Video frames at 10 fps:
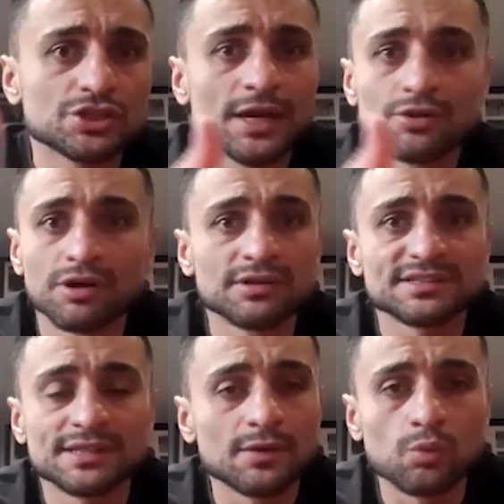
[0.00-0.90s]
Yeah, I don't
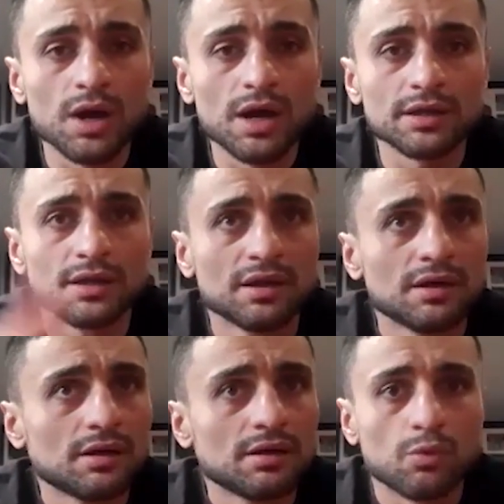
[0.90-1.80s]
understand why.
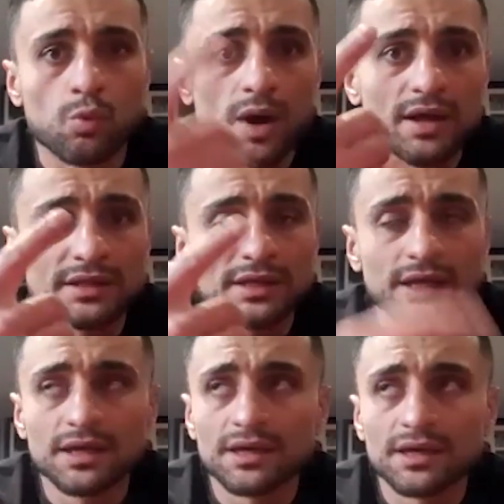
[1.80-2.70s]
1
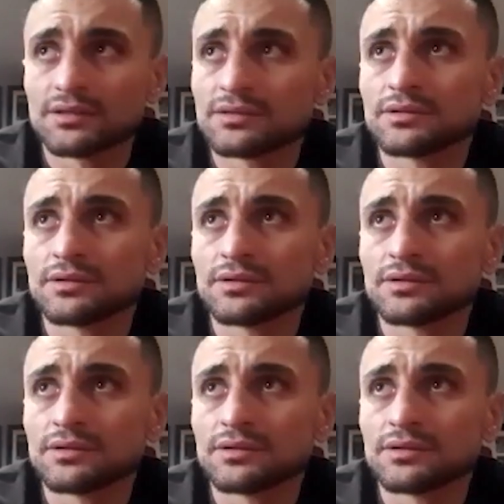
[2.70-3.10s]
year